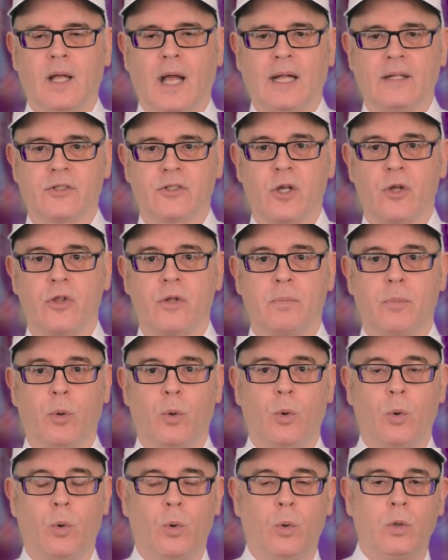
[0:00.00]
And so the
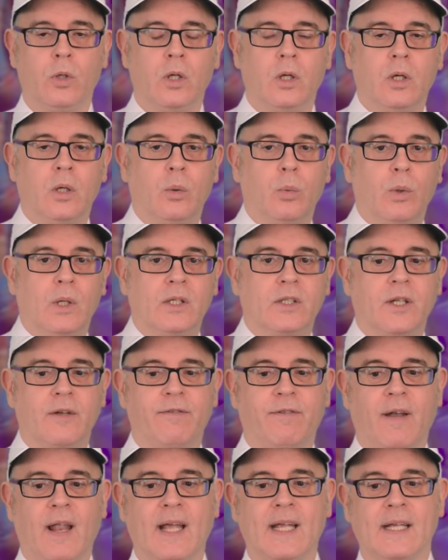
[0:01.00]
ball will
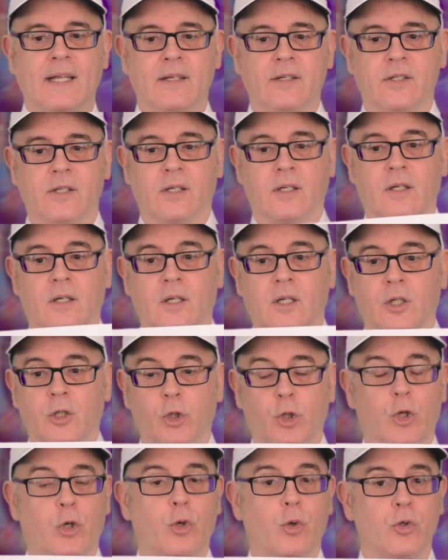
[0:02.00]
deflate.
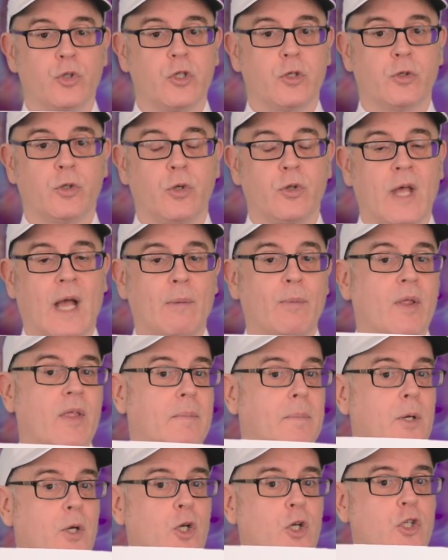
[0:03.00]
You can also do that with a
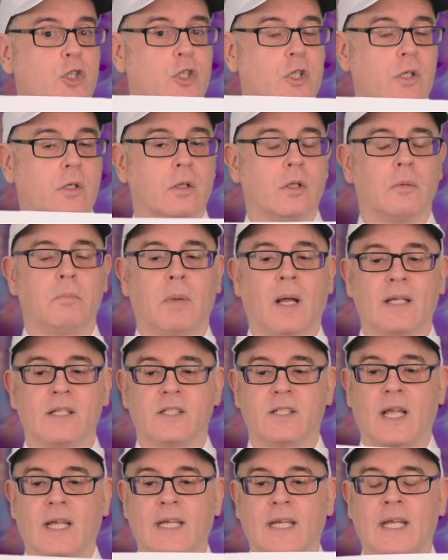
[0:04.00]
person by
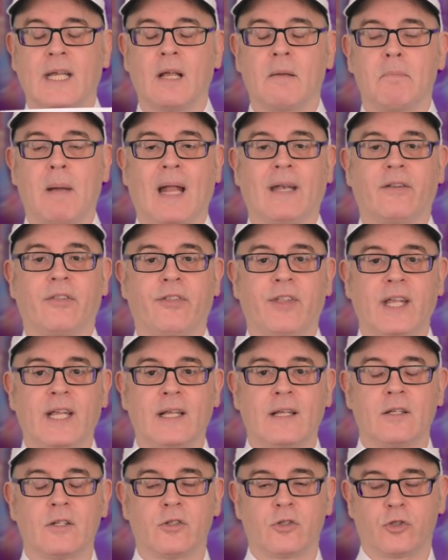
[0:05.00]
saying bad
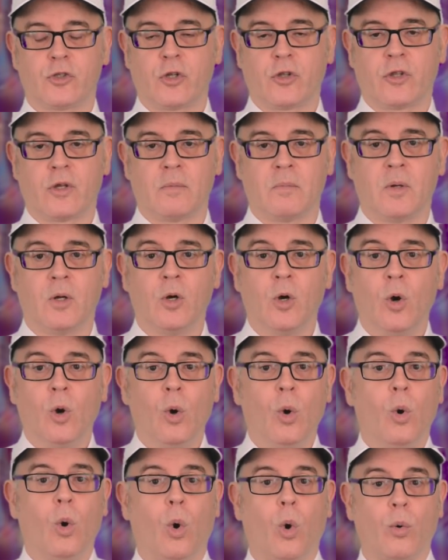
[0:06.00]
things to them.
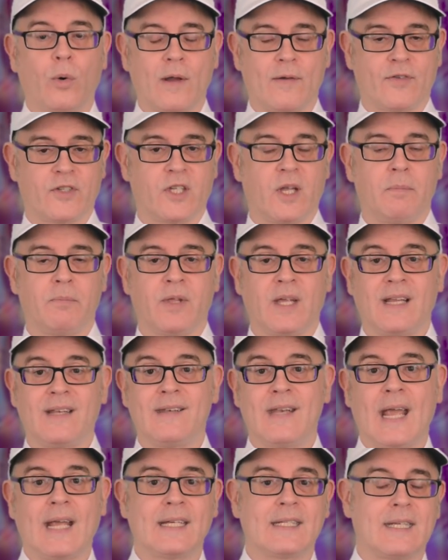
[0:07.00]
Or if something
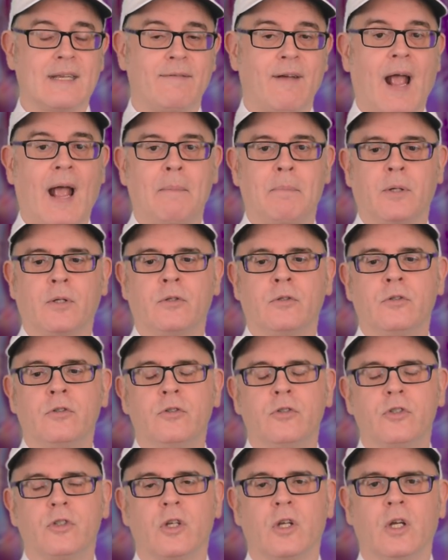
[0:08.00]
negative
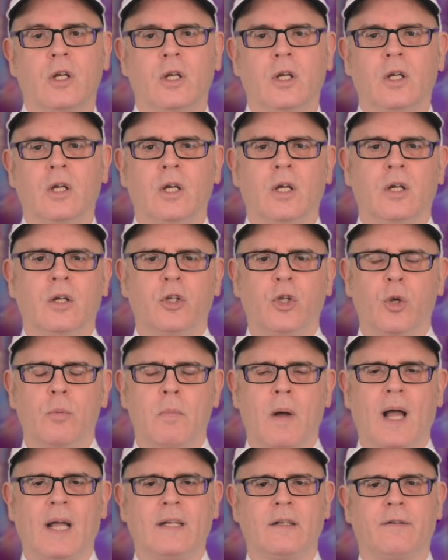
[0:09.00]
happens, you
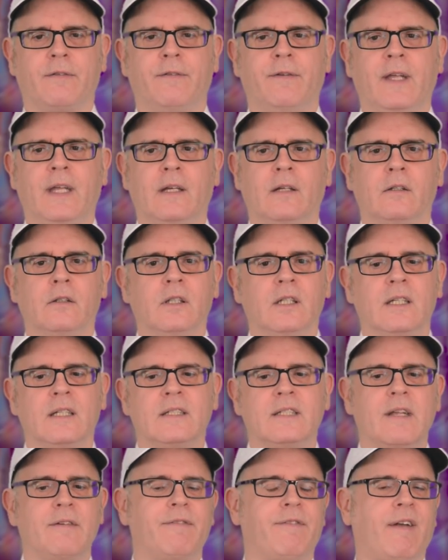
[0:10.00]
might feel
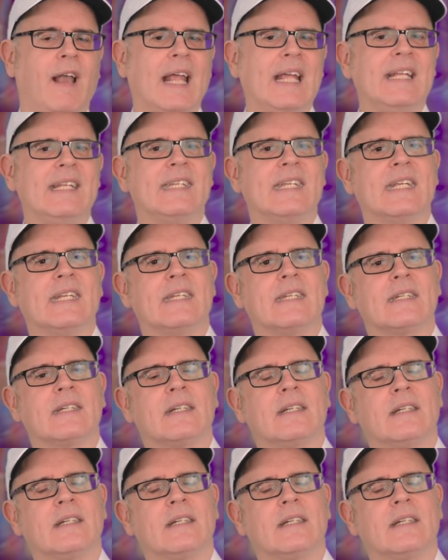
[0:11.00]
deflated.